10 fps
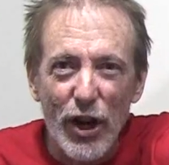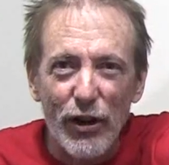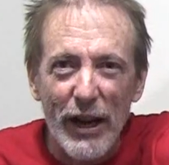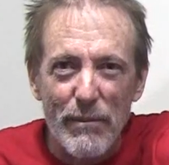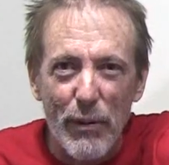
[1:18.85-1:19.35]

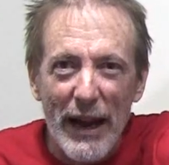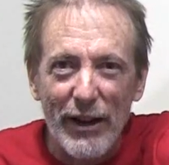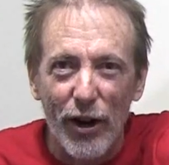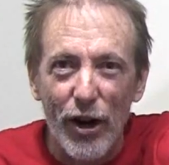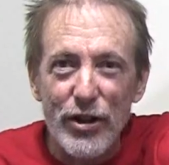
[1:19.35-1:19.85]
Circuit
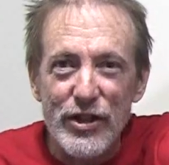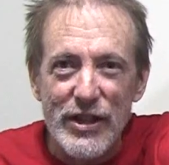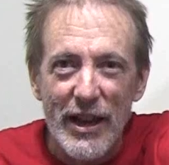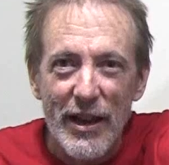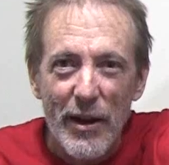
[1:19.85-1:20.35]

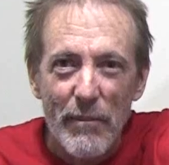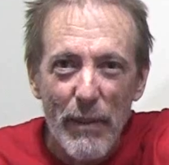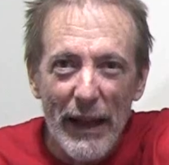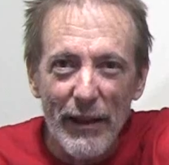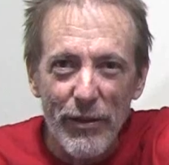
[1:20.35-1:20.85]
Breakers
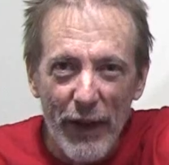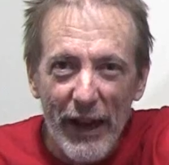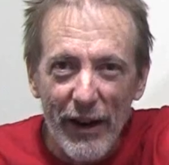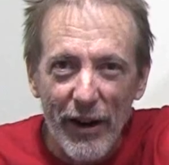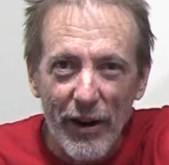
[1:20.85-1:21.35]
built
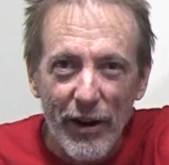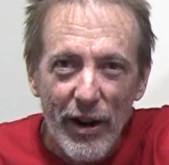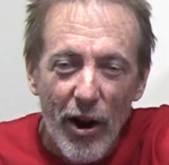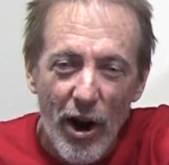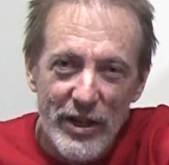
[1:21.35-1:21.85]

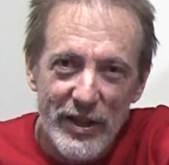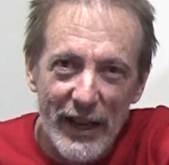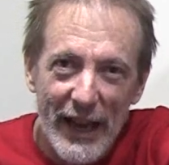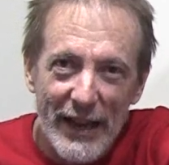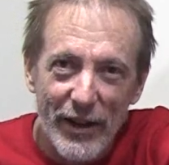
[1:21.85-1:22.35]
their
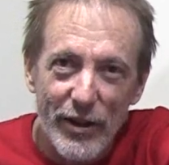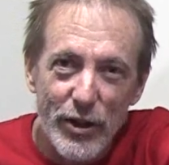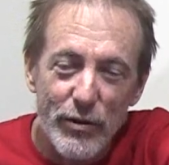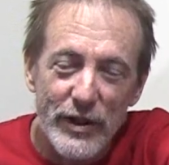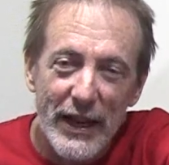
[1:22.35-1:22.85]
oscillator
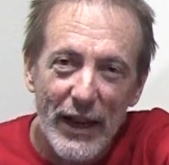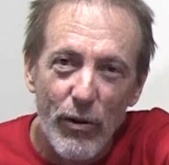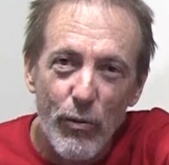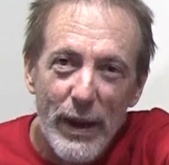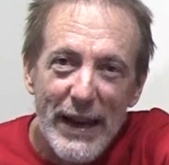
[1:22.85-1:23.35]
using
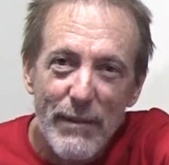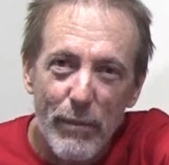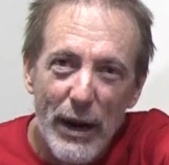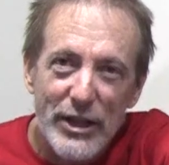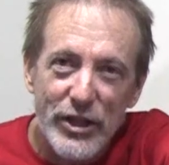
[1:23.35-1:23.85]
a
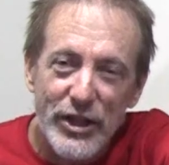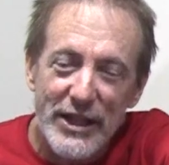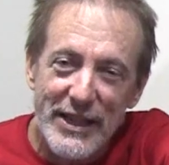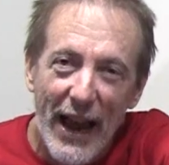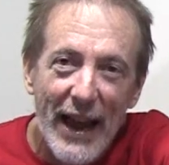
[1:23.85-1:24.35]
Wien bridge
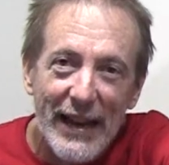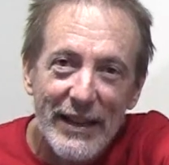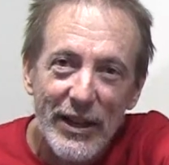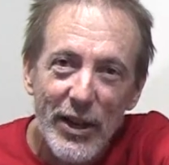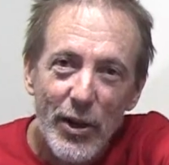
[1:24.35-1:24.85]

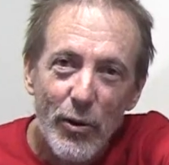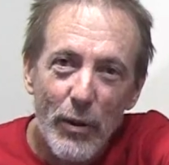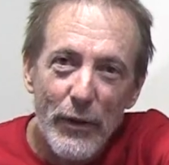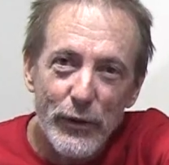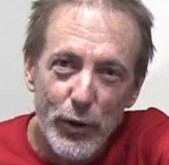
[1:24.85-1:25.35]
design
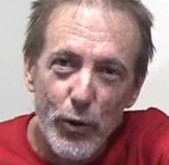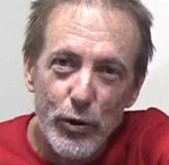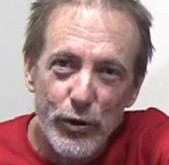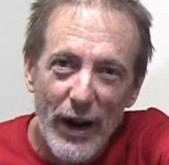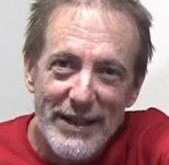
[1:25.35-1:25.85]
with
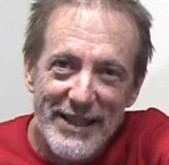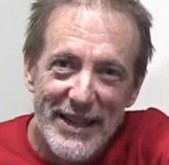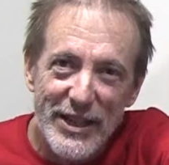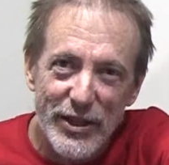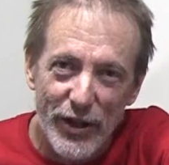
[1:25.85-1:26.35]
two
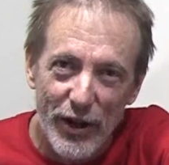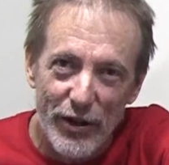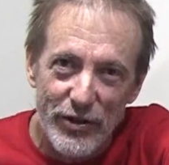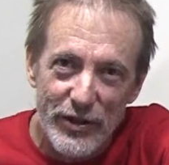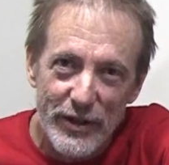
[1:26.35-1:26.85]

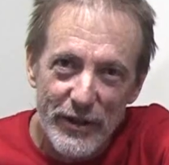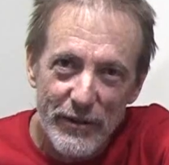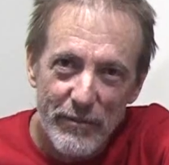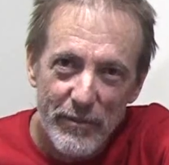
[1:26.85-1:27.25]
transistors.